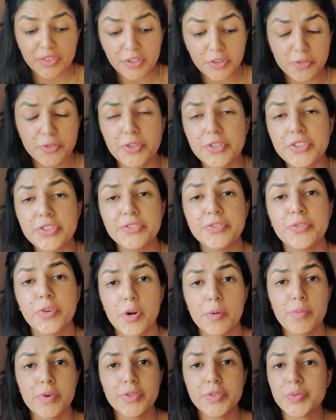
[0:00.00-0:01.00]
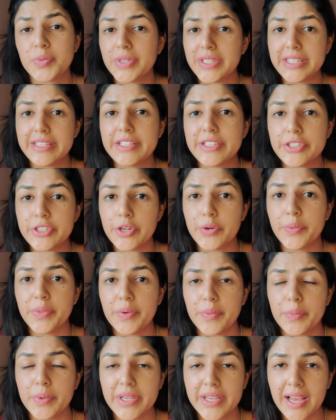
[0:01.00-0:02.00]
first and foremost, we need to know
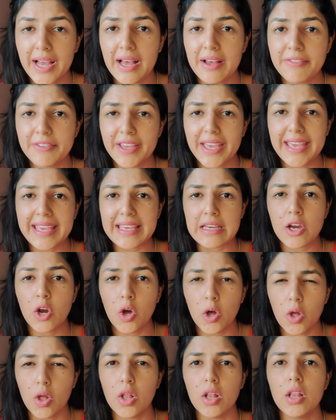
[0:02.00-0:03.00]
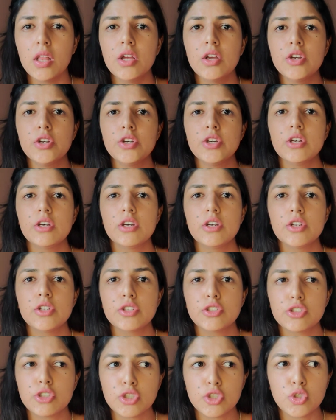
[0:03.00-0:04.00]
that we have a call
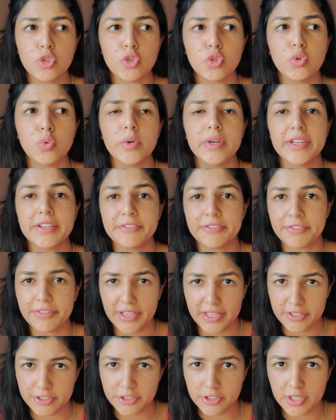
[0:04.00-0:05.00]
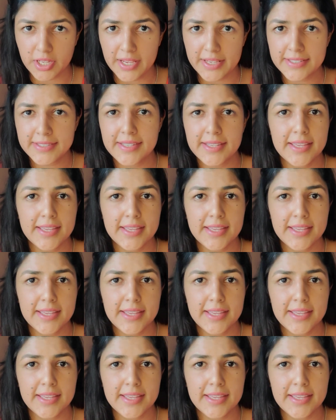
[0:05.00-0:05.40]
to evangelize.